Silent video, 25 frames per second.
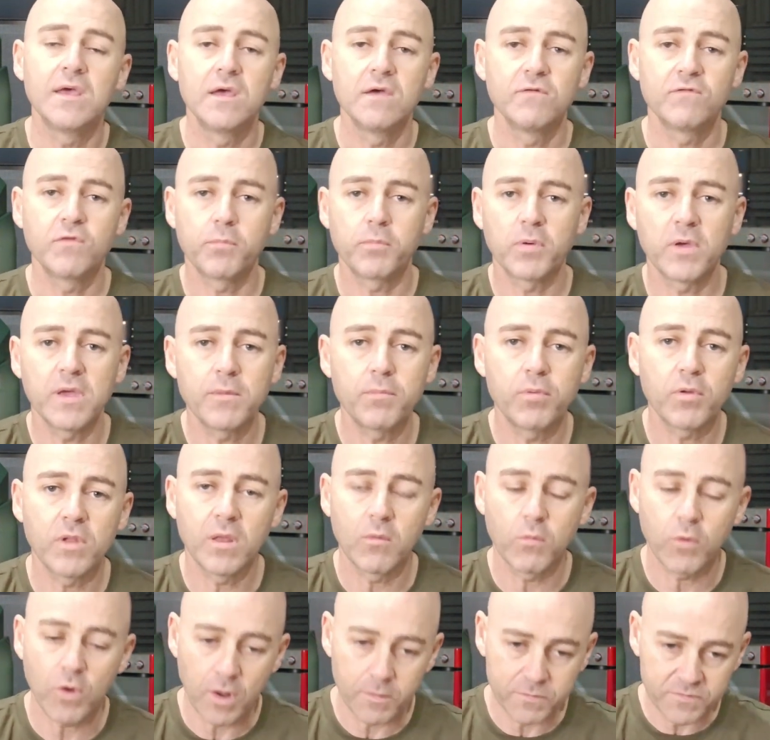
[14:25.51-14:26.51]
for people,
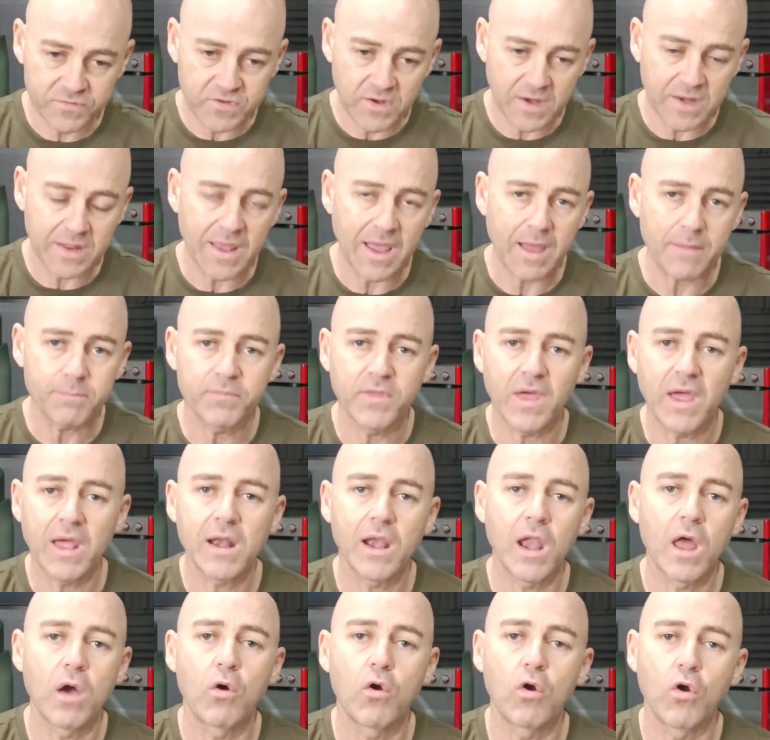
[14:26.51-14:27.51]
and when I'm setting up that
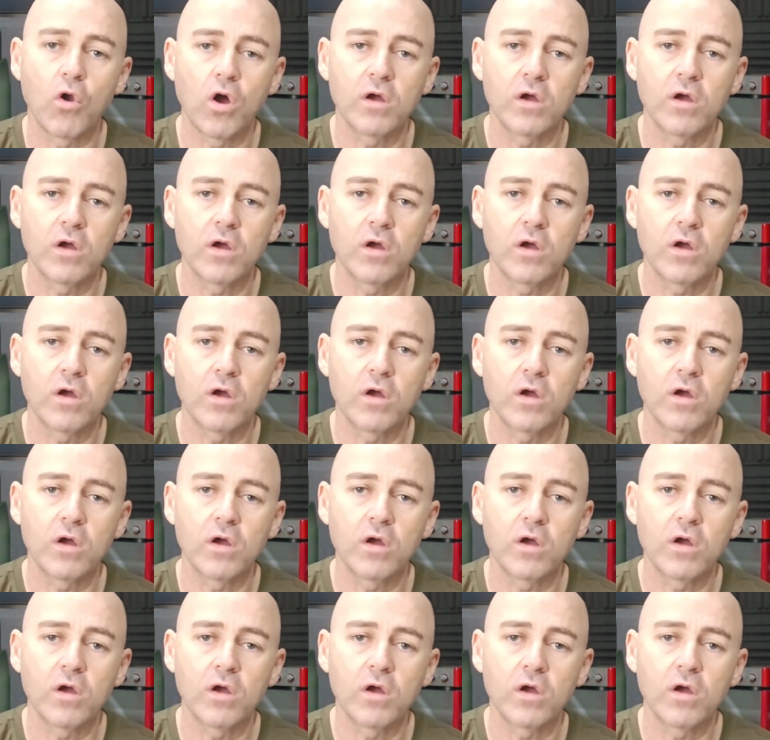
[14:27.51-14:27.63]
lower